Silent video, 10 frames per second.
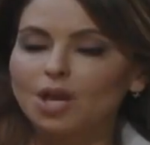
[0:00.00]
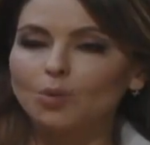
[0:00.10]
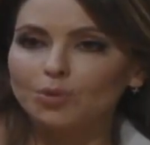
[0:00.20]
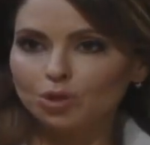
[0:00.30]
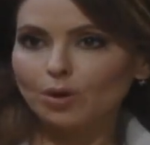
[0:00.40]

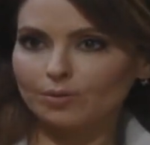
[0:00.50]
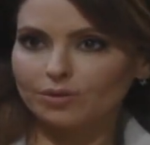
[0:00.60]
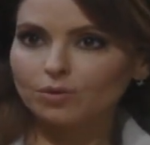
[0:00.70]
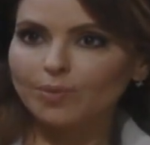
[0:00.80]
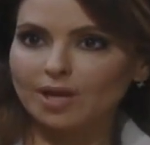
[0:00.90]
helping you out
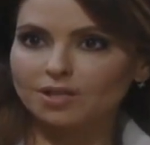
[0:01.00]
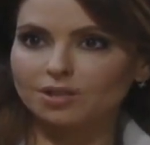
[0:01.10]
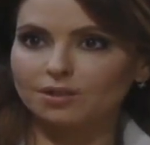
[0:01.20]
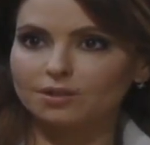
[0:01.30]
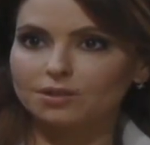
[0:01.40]
with your
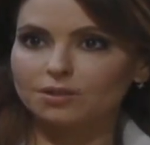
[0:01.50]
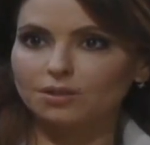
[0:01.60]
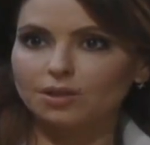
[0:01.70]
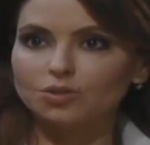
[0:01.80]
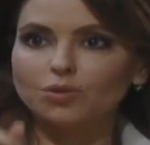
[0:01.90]
patients
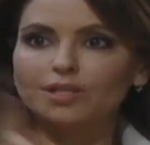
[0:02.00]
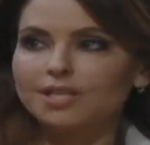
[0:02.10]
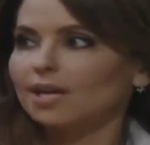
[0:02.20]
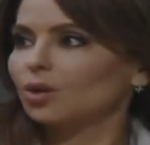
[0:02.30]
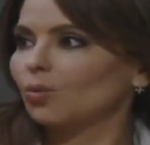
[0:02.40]
is really
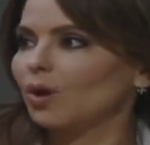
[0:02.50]
taken